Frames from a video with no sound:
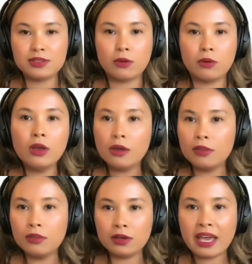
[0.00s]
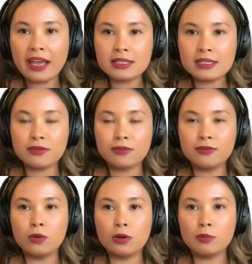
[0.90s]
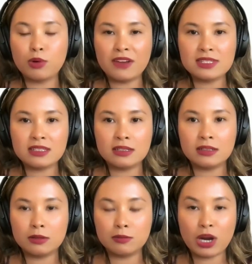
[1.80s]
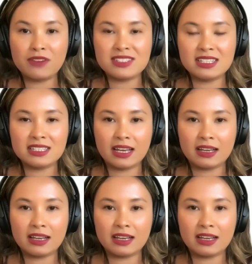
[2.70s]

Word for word: So the case for privacy and privacy tech